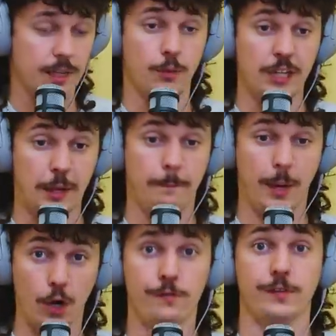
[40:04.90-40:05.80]
Or like
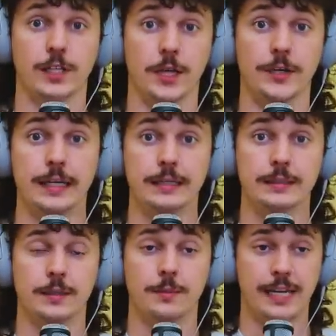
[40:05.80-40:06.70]
Barfalona,
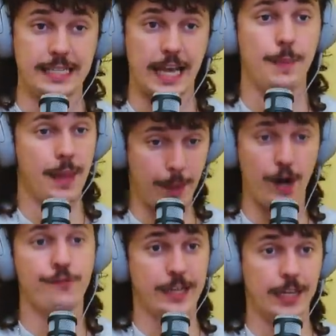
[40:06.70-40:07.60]
because I'd be
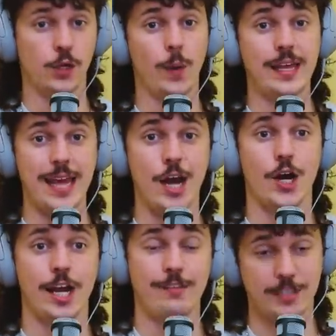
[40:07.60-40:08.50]
barfing on the way
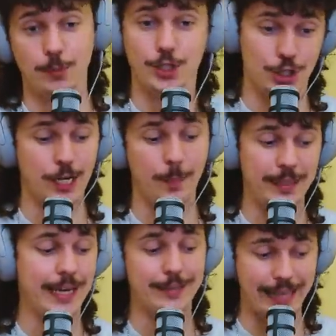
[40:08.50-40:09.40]
there if someone shit up
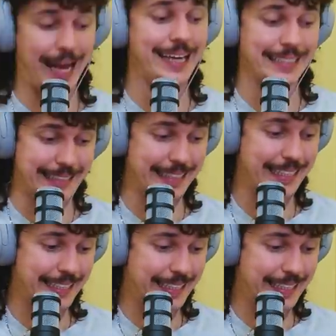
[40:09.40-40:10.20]
and down the aisle.